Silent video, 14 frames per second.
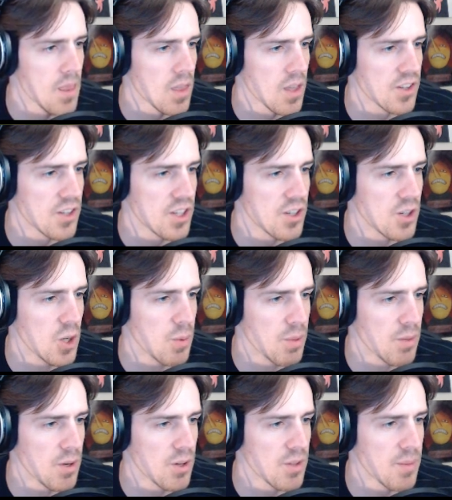It's cute to open up
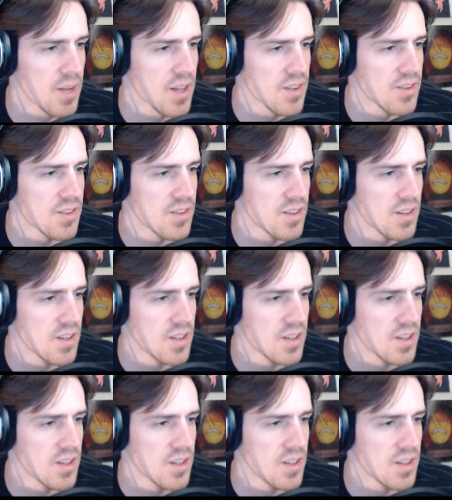all the paths.